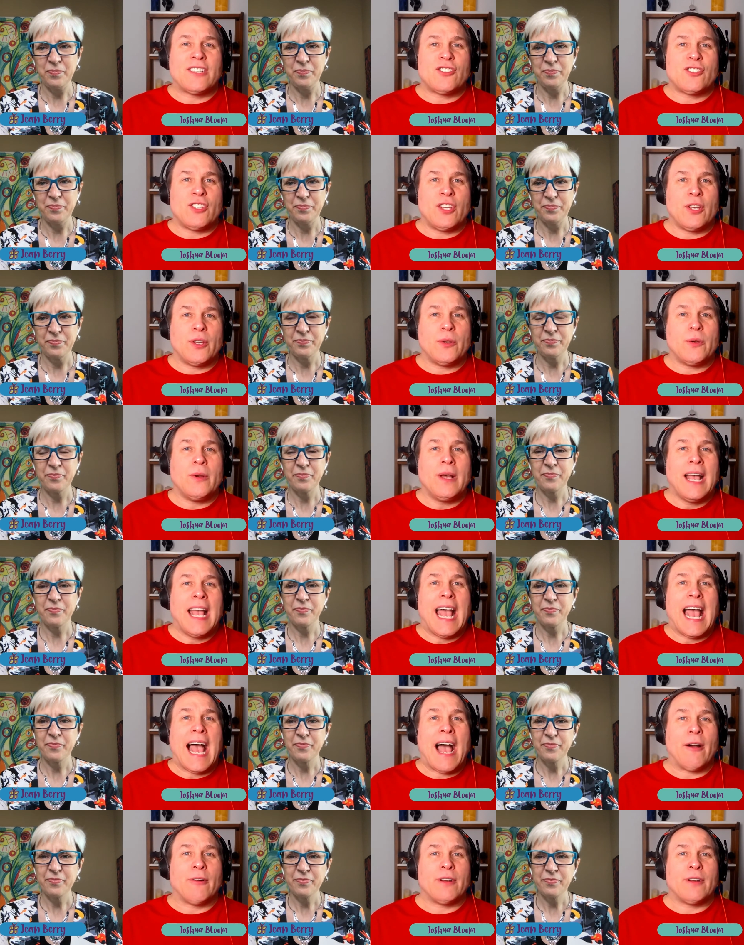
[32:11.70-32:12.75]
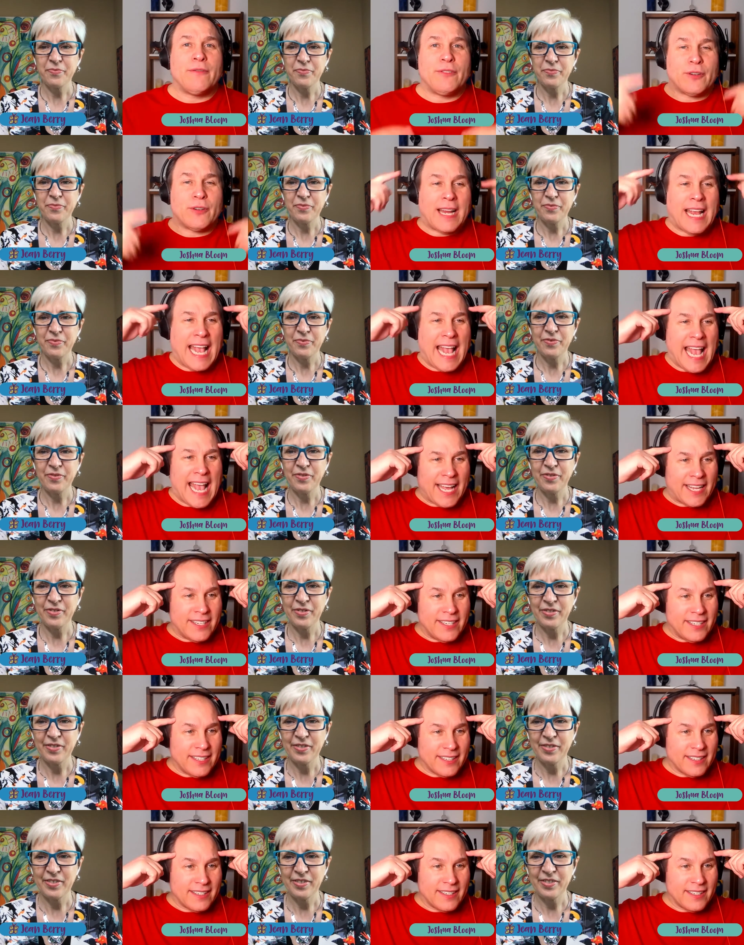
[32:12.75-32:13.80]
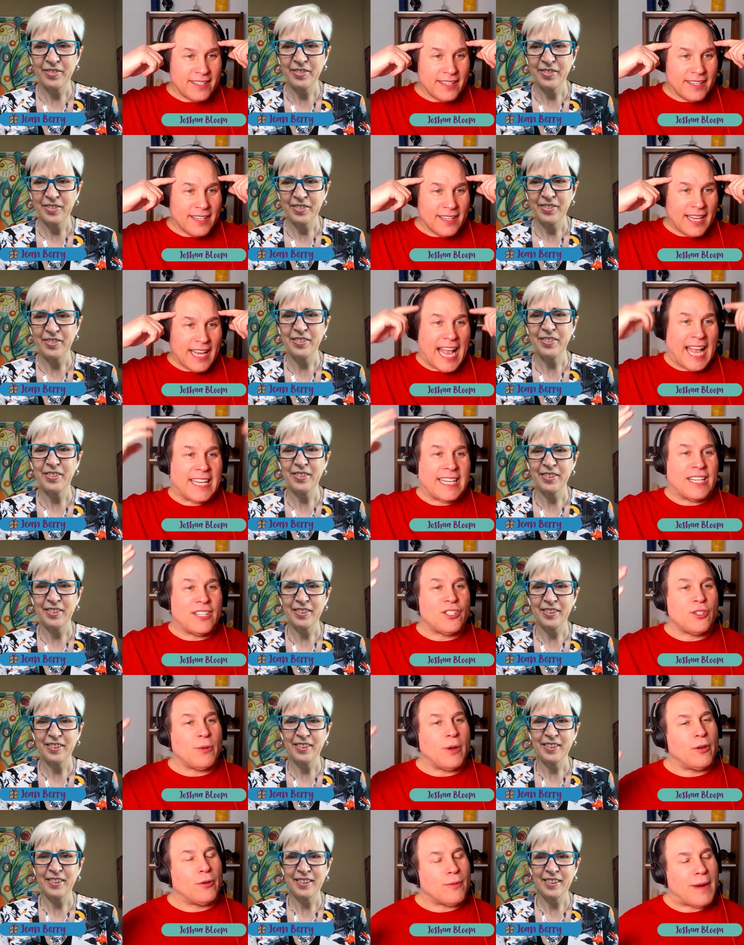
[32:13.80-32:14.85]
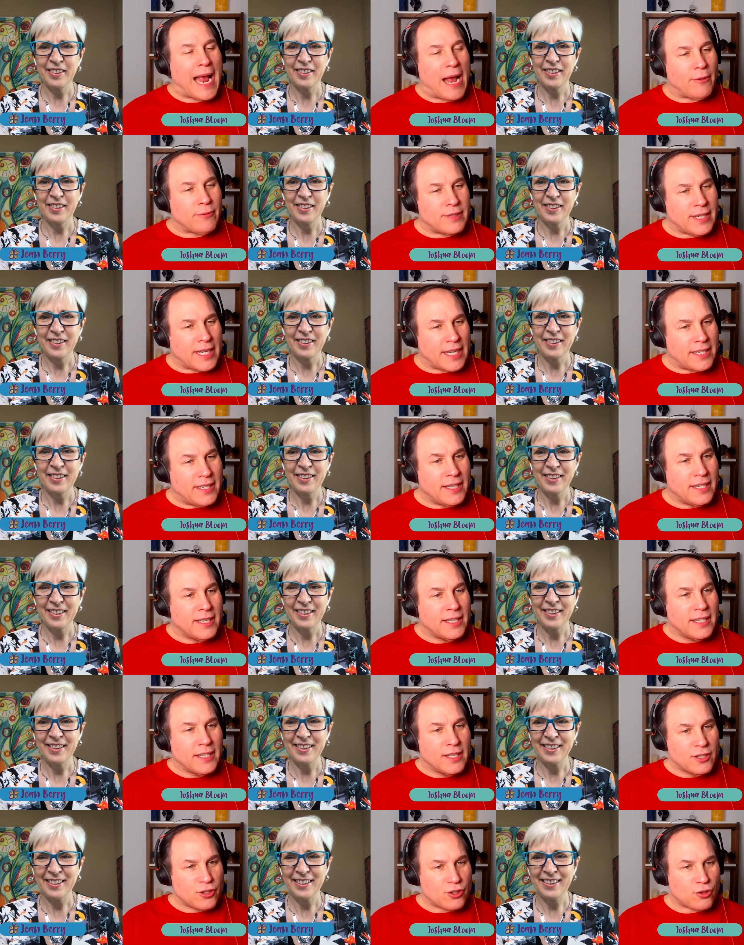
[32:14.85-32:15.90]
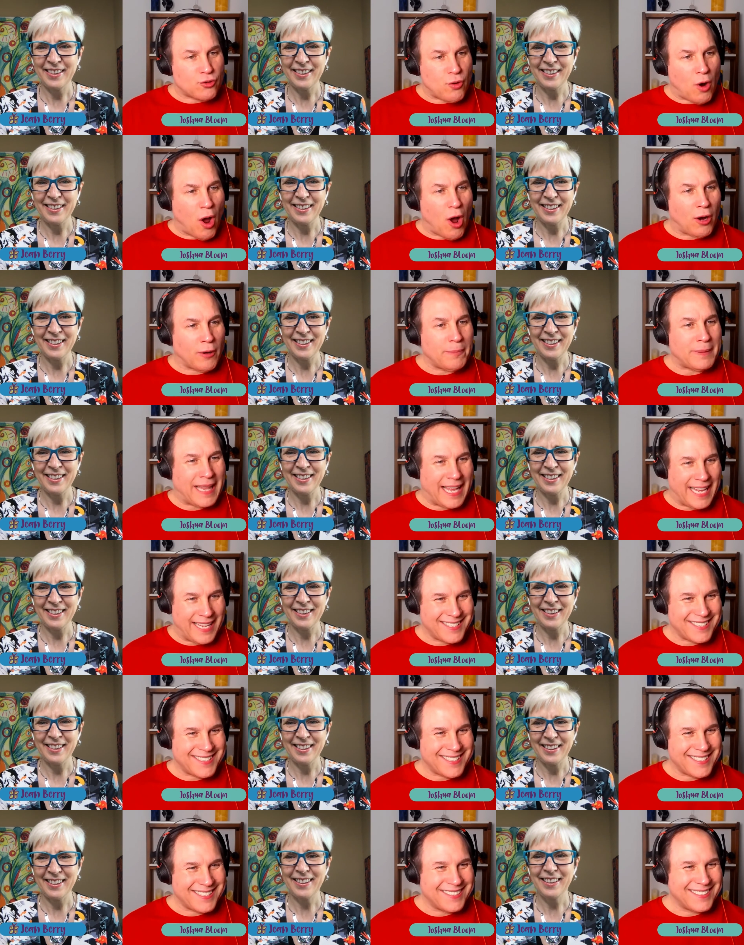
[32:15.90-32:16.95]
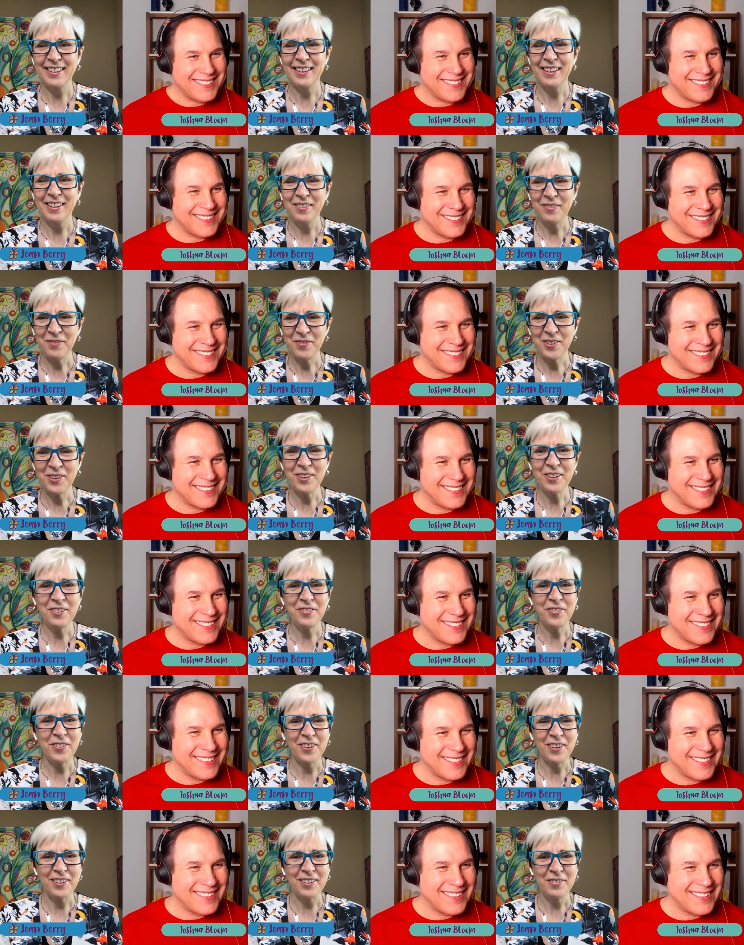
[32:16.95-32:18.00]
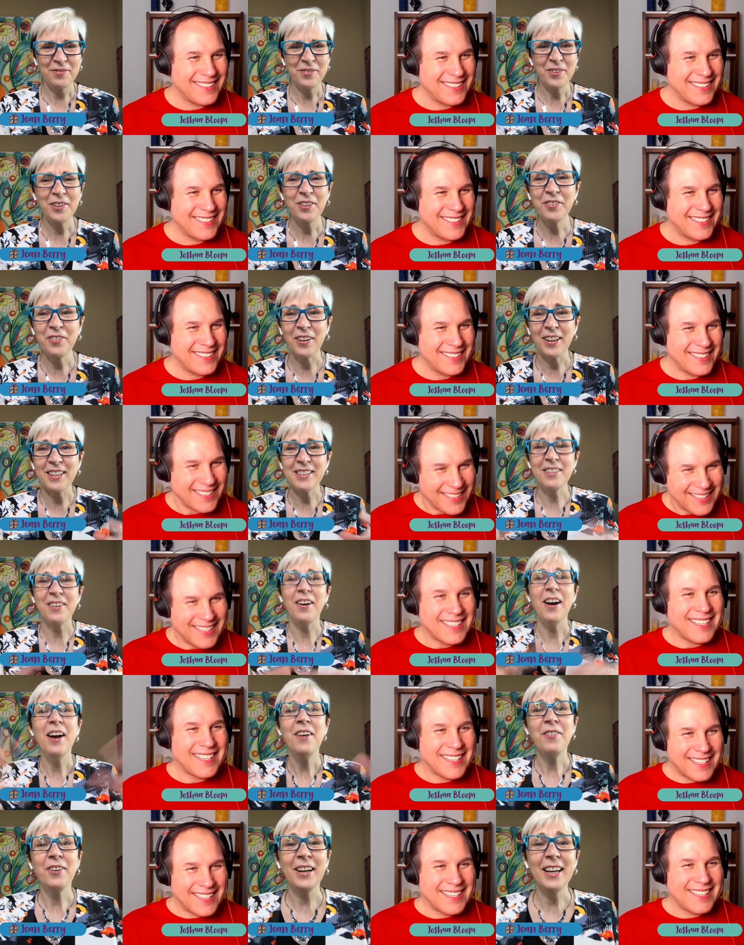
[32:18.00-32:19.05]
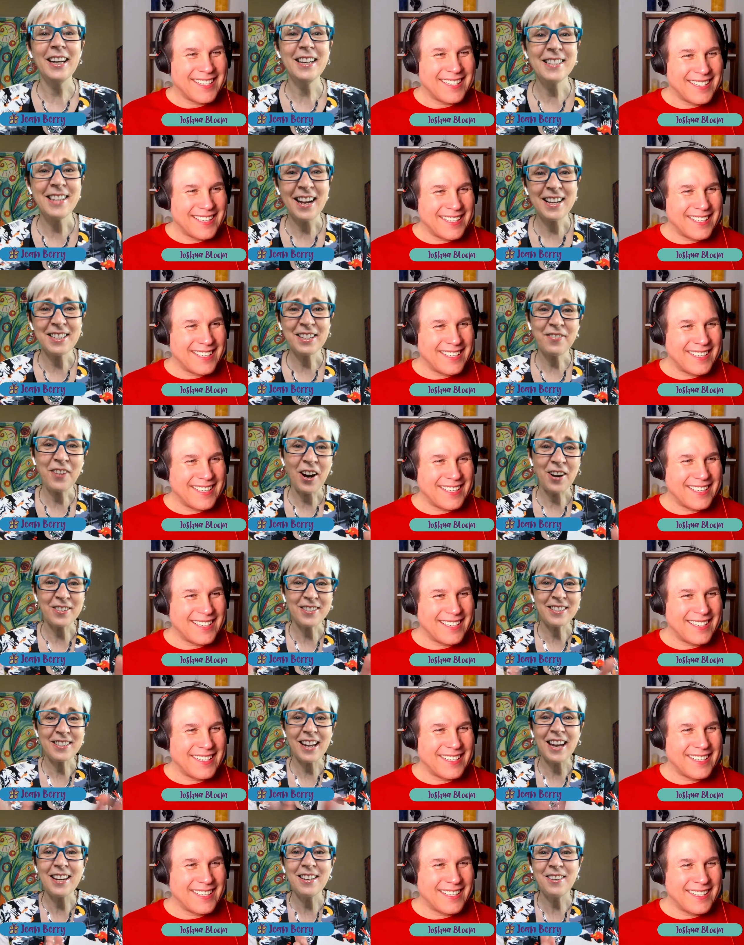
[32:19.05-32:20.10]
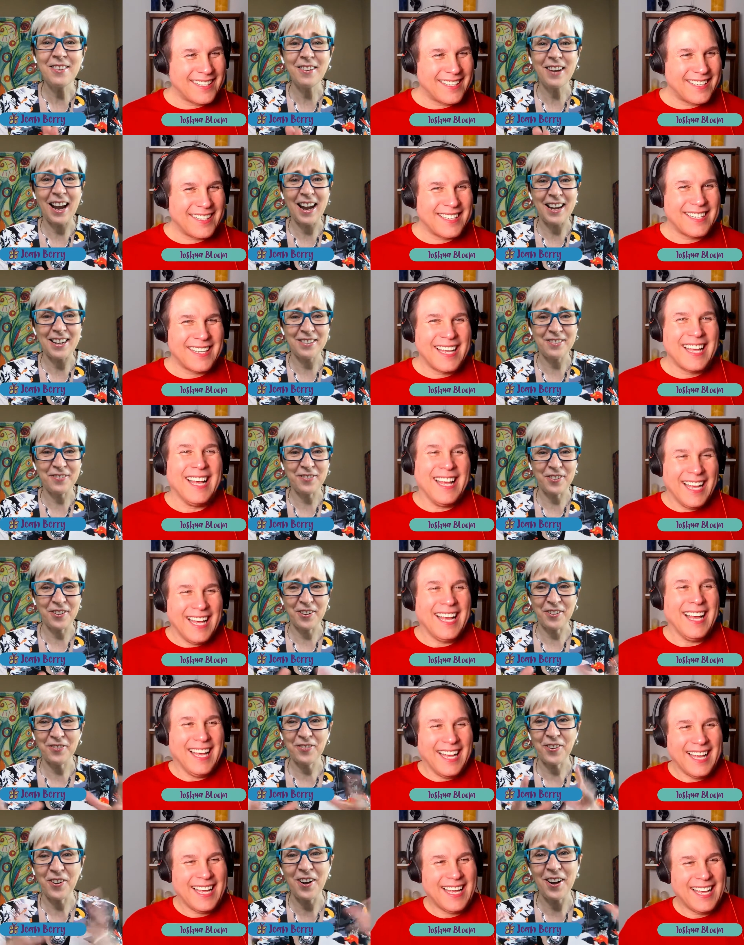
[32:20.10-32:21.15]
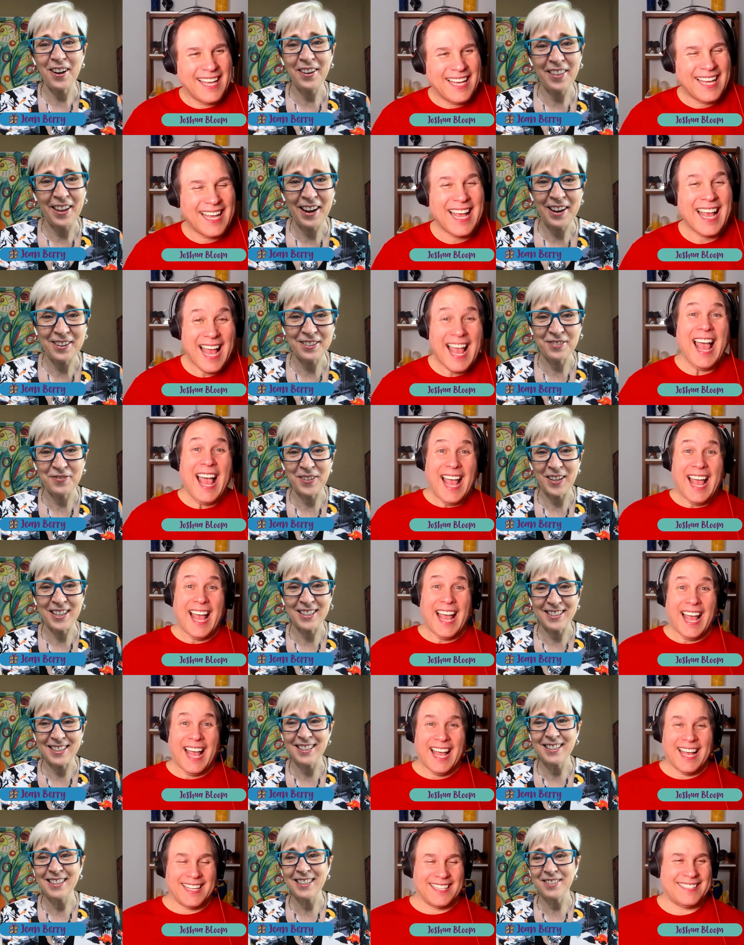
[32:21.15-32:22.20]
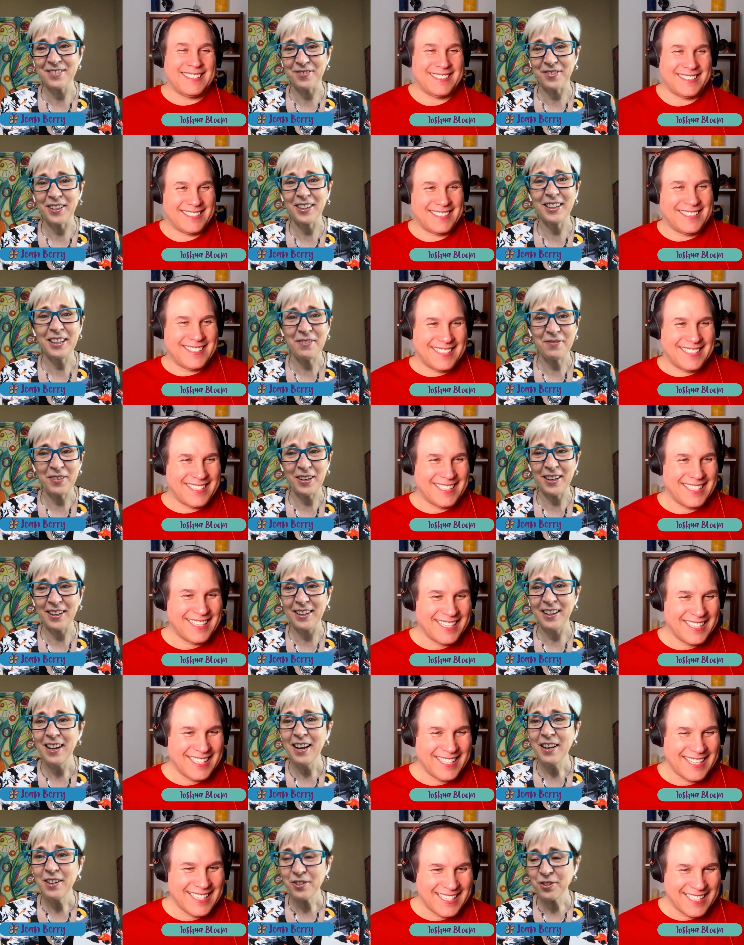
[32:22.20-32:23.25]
Speaker 1: gets you out of your head and into a grounded, strong place.
Speaker 2: Beautiful, beautiful. And so we're getting tons of hearts. Thank you guys for, for all the hearts because this has really been